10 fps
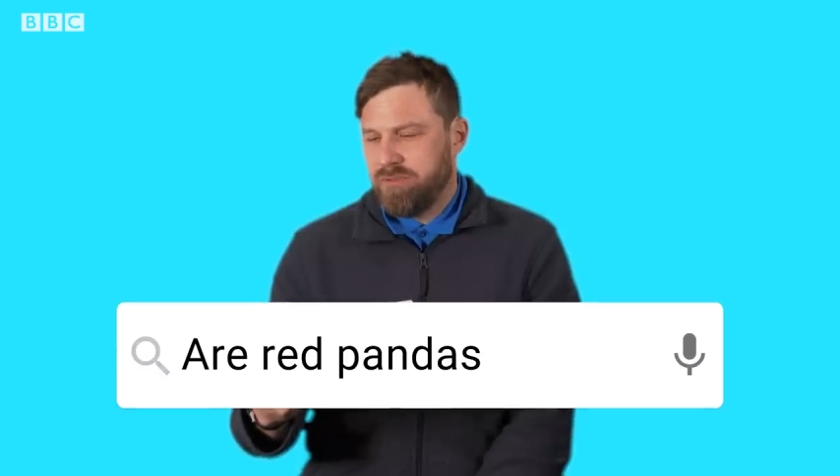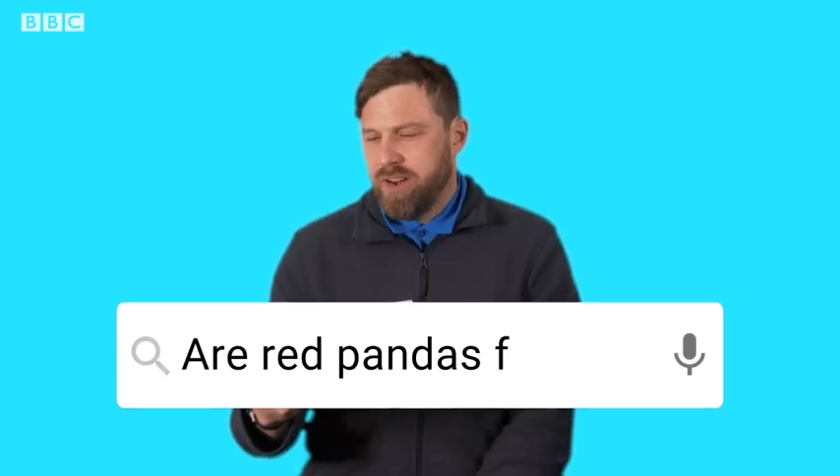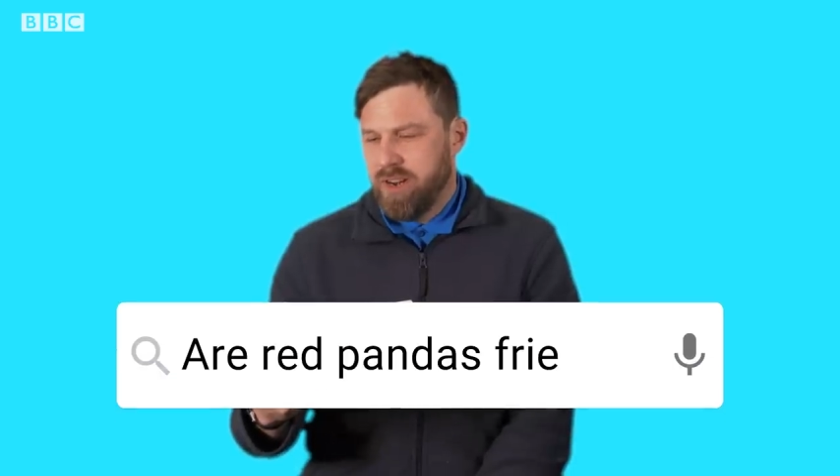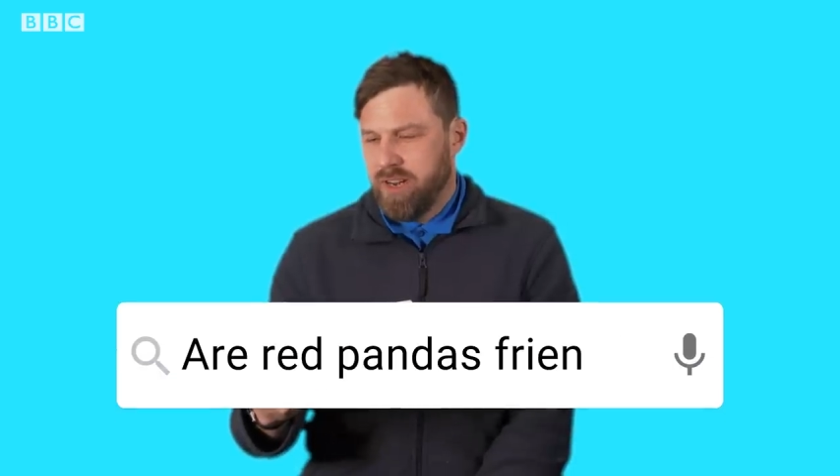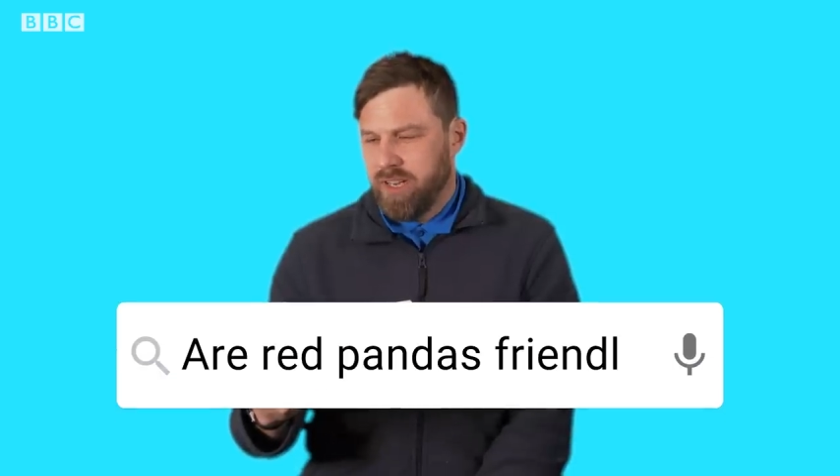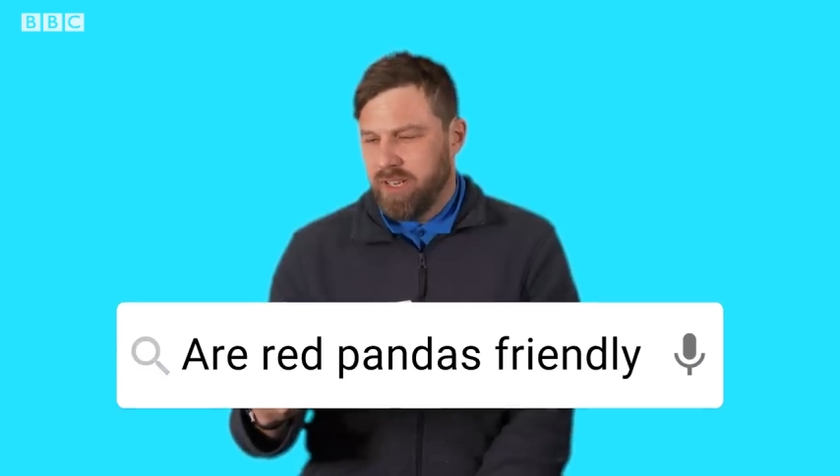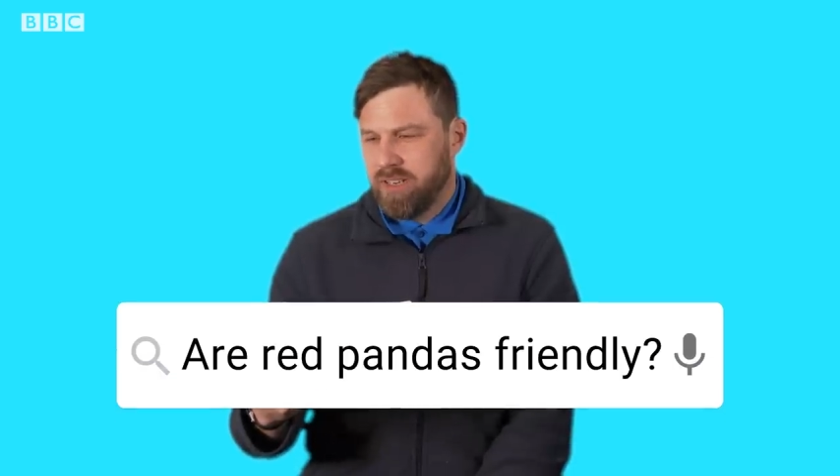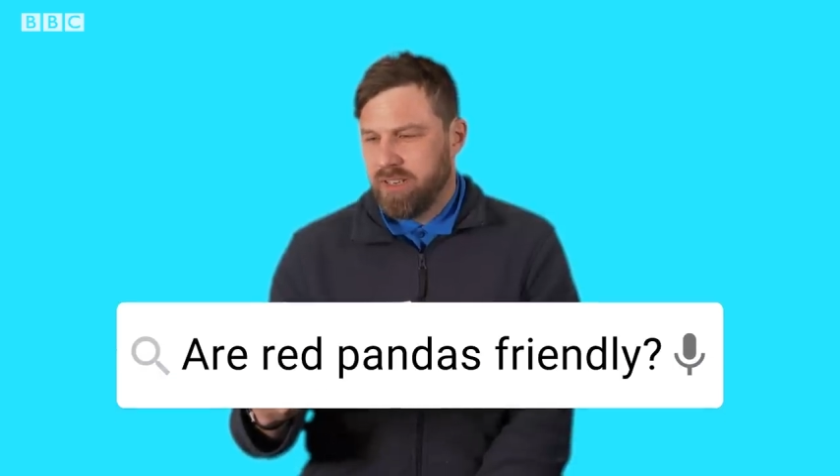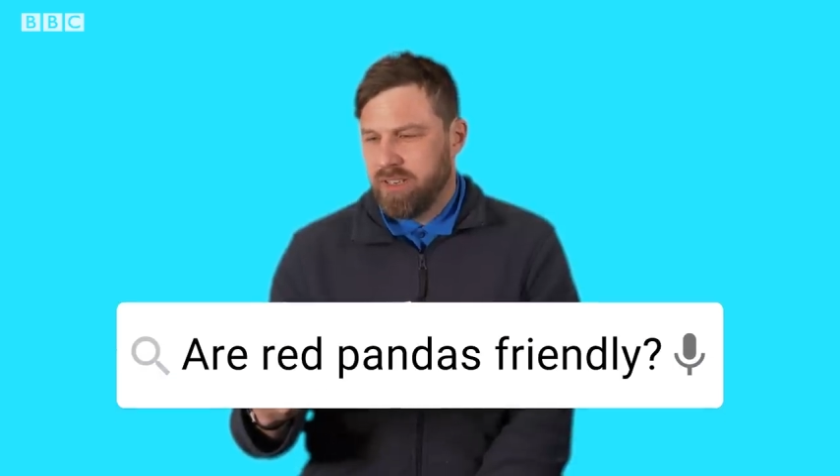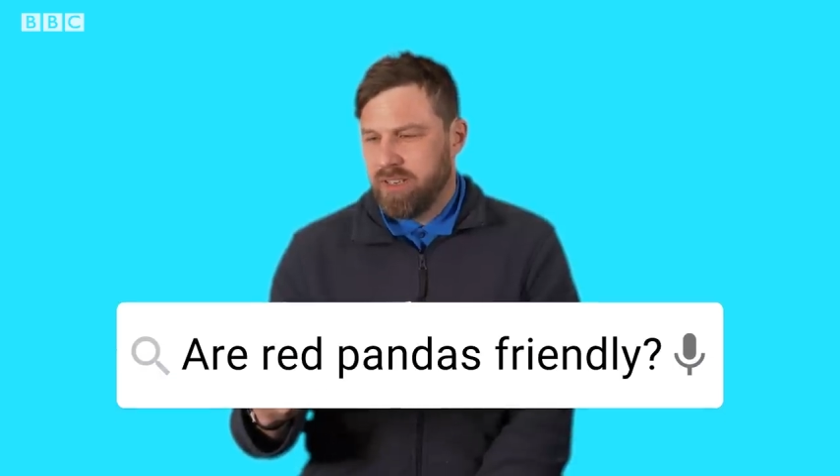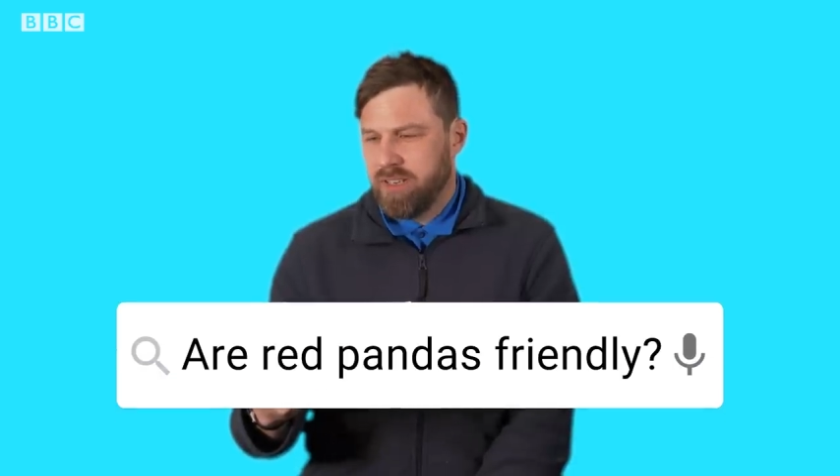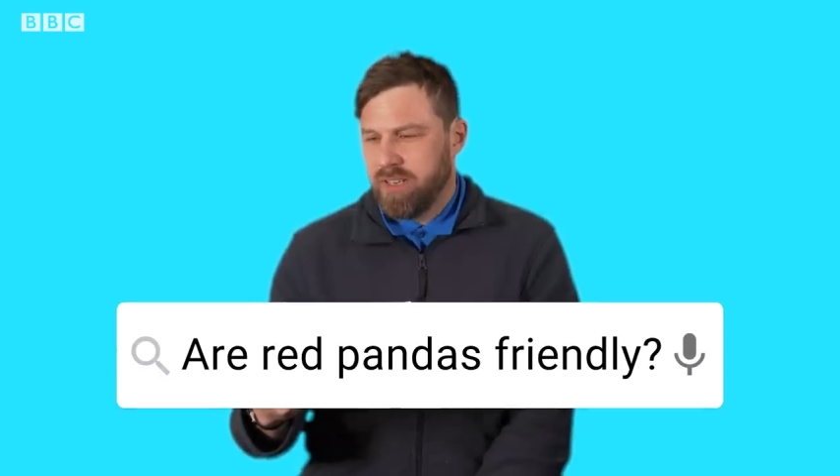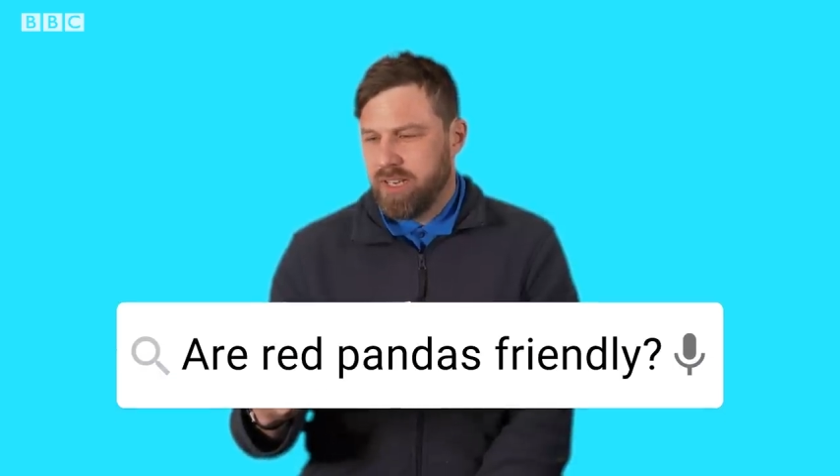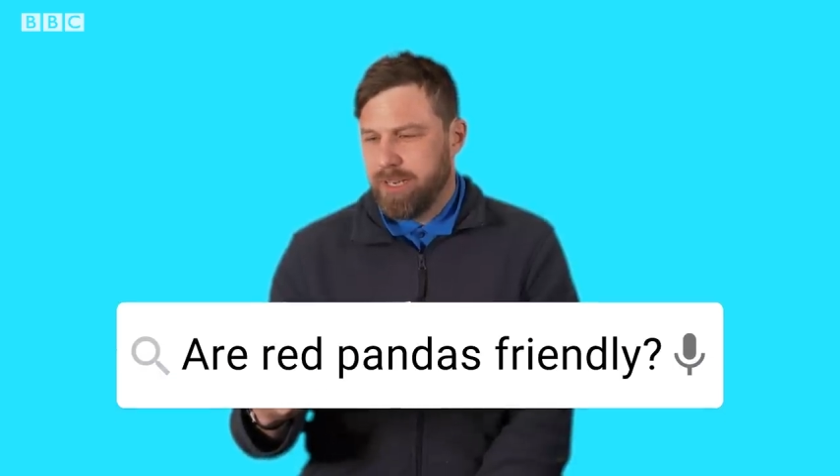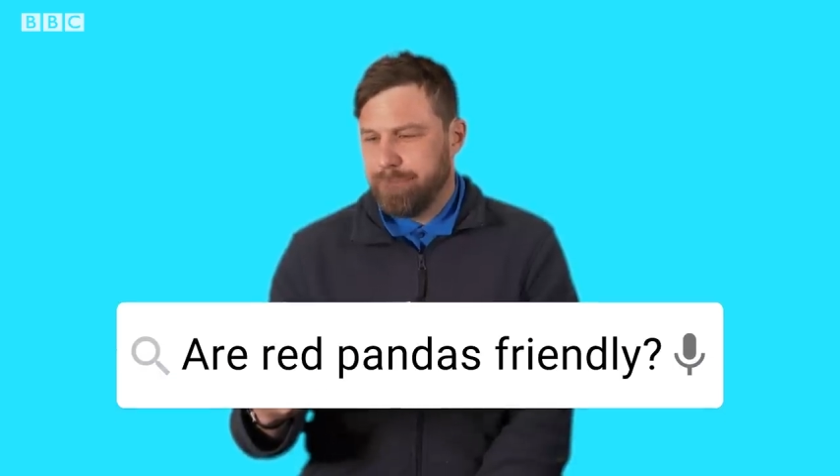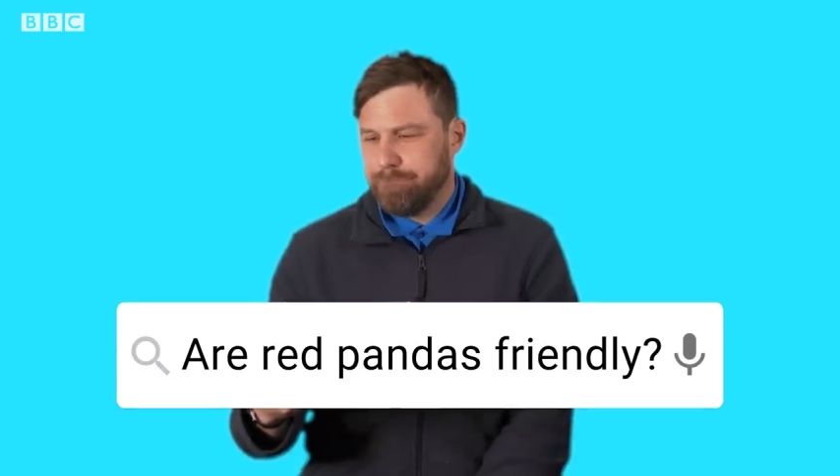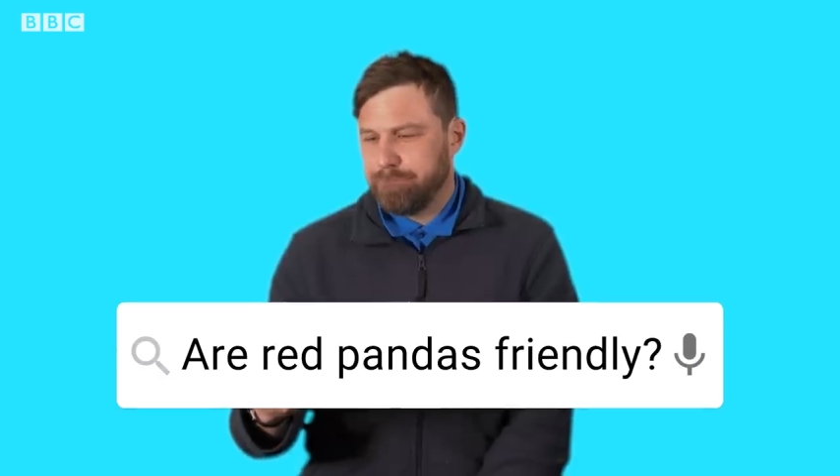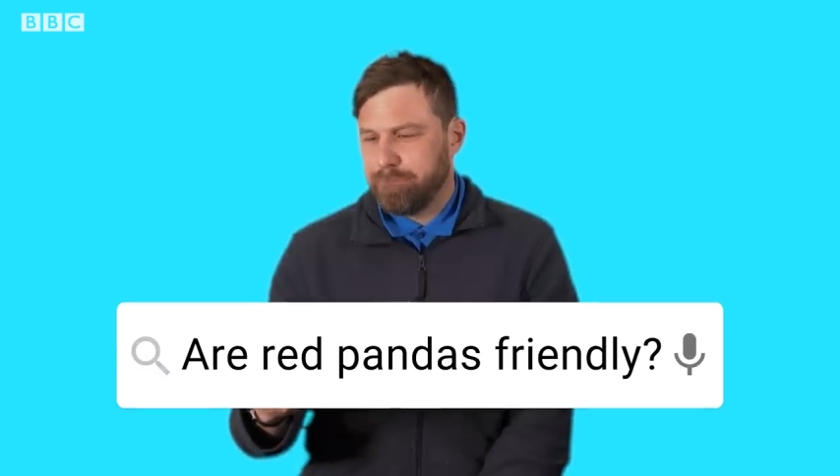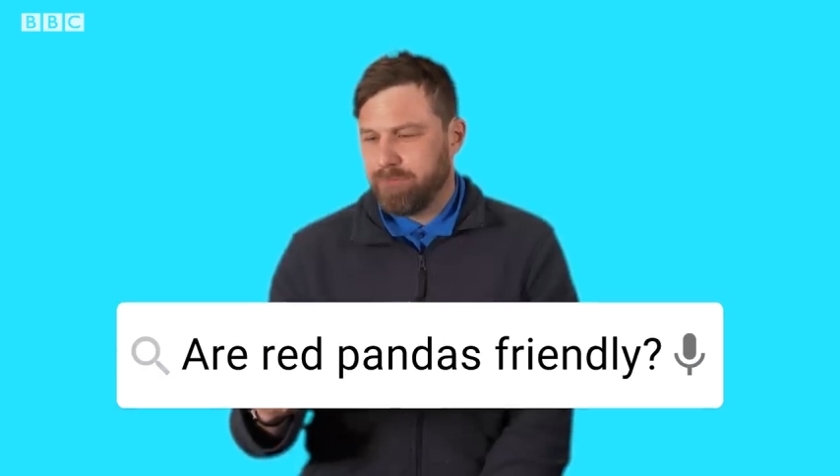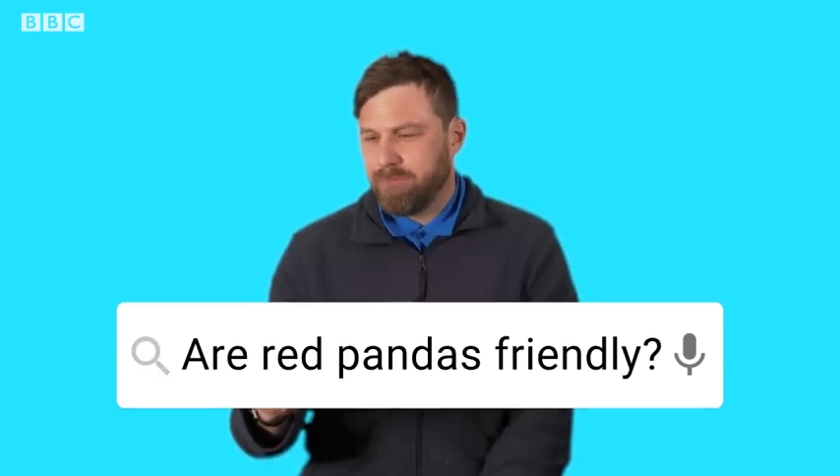friendly? Um,